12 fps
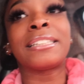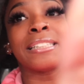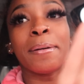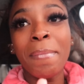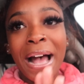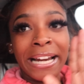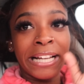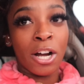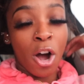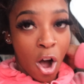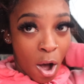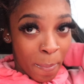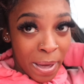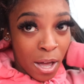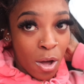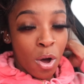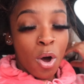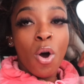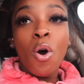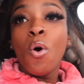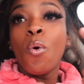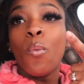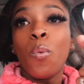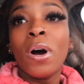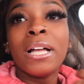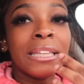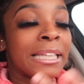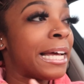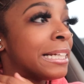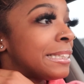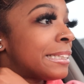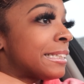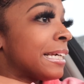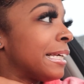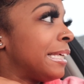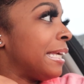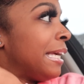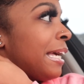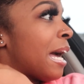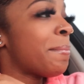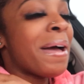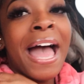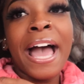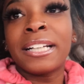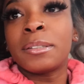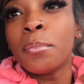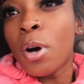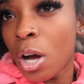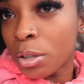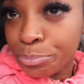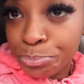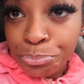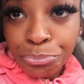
somebody comment what lens to get? I'm going to ask mom.